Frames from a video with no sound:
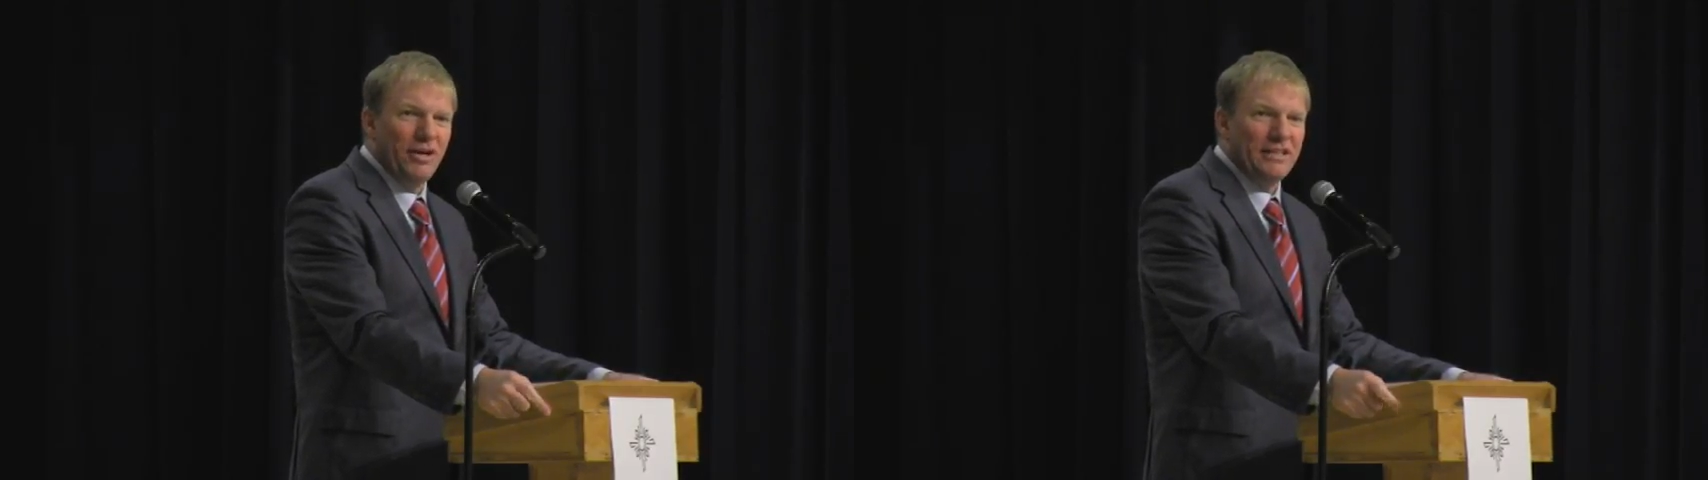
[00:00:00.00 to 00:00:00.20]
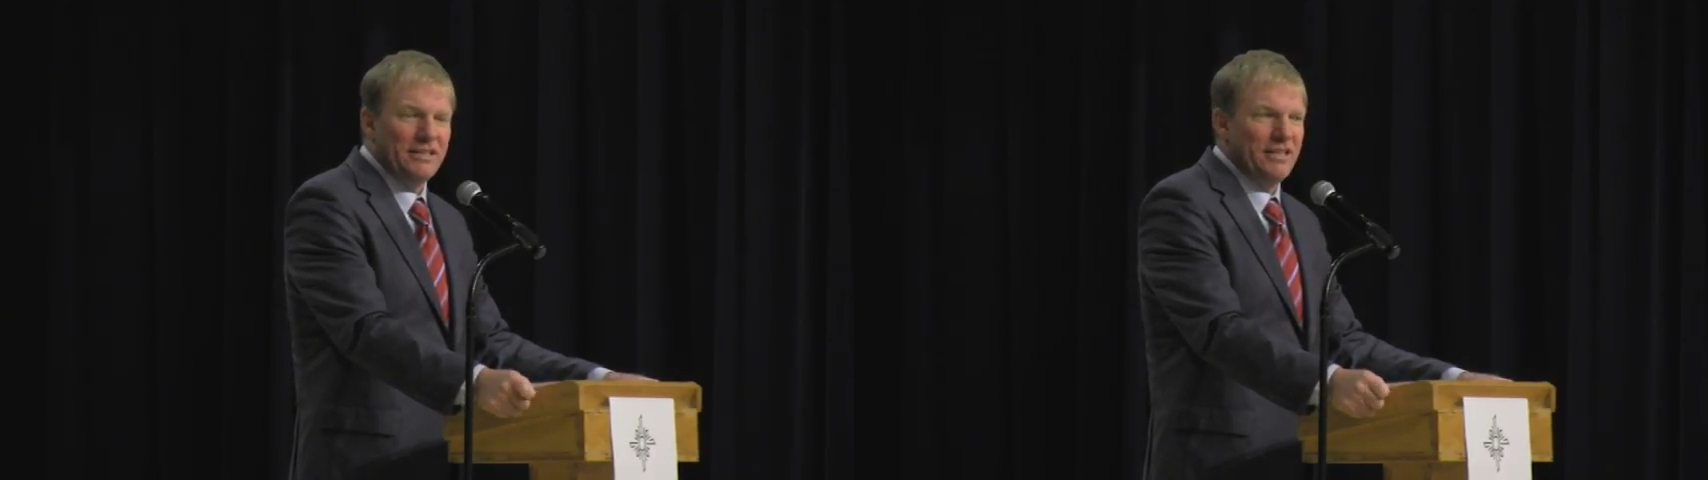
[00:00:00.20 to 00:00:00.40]

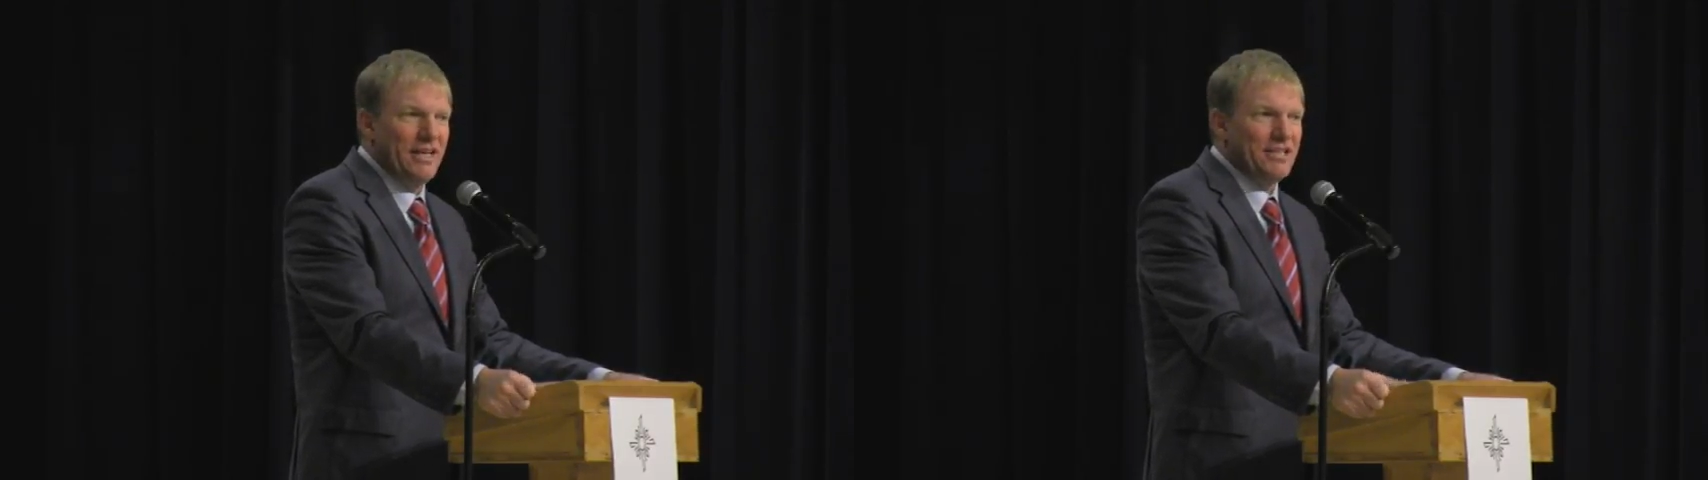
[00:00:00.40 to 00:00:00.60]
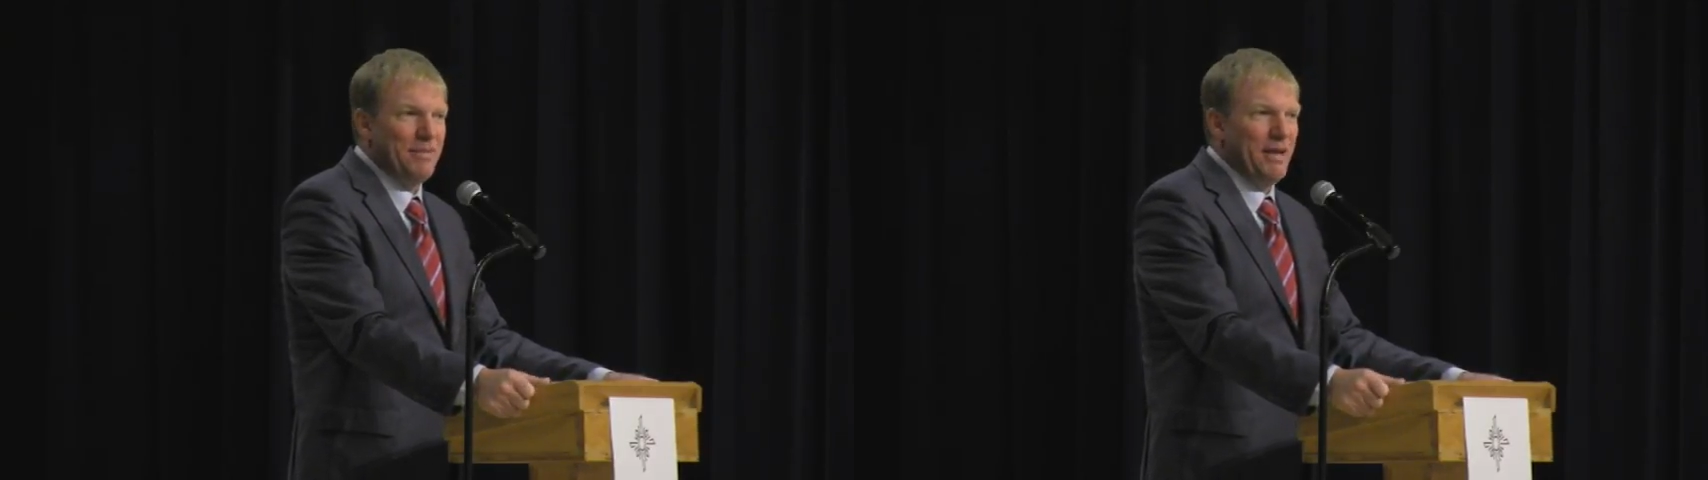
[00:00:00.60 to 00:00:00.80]
I said,
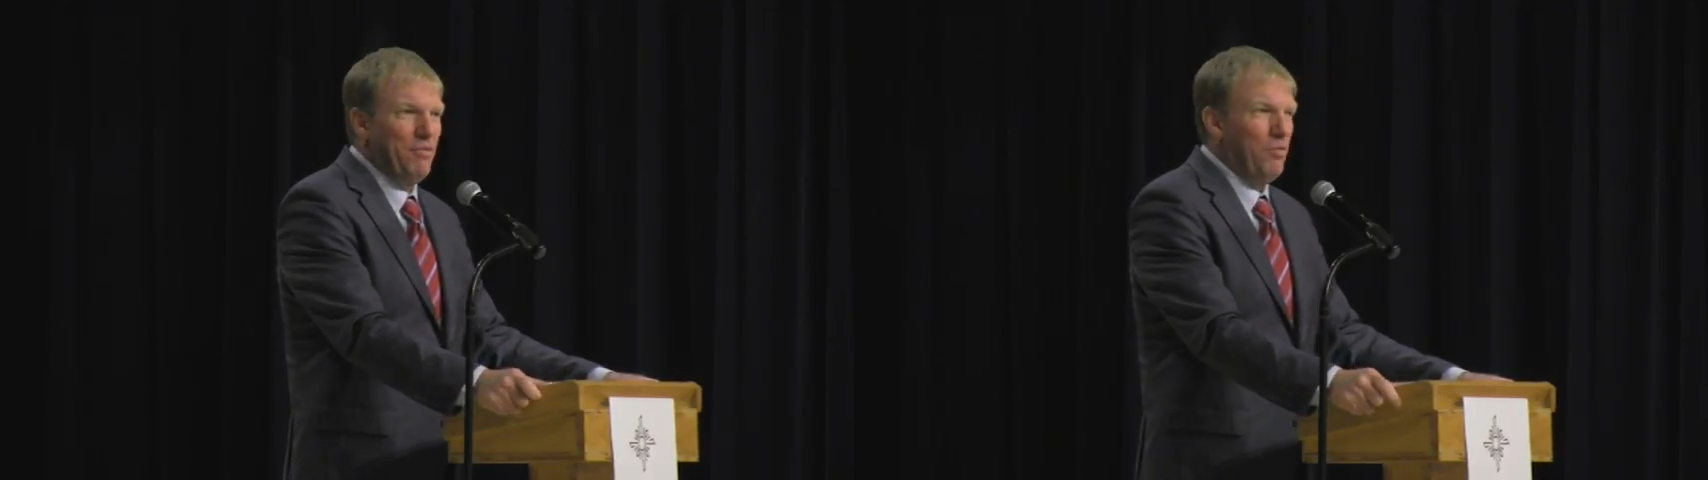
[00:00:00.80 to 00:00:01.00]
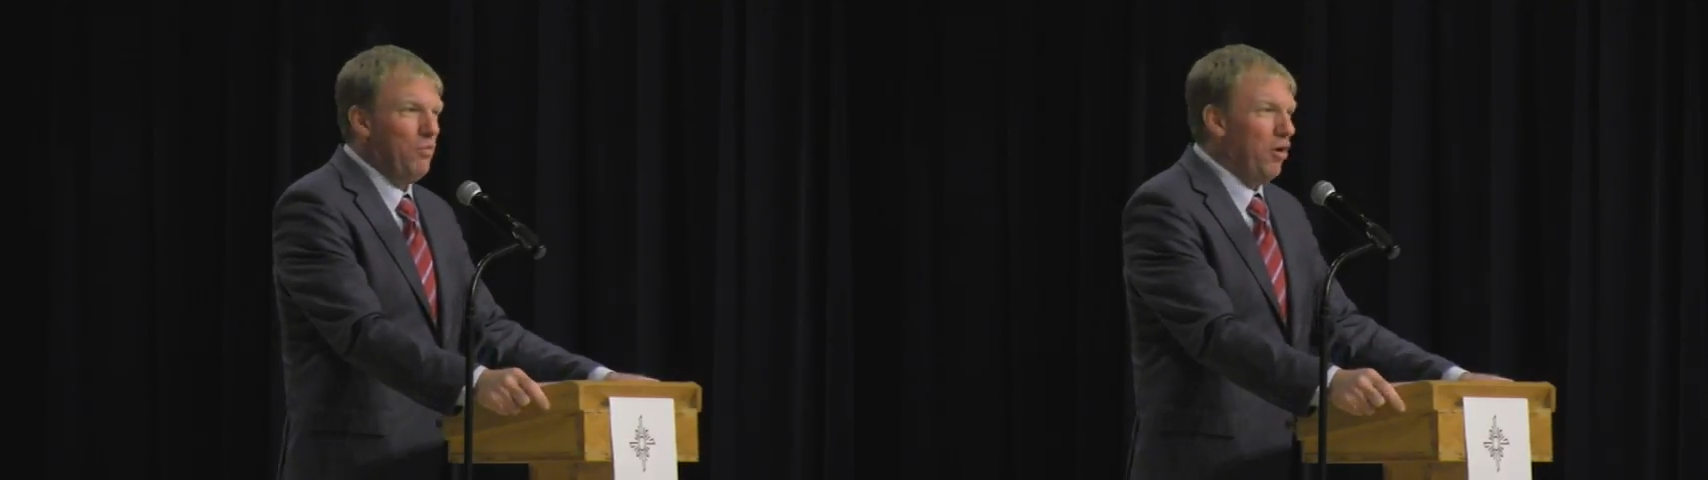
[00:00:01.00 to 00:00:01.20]
yes, ma'am.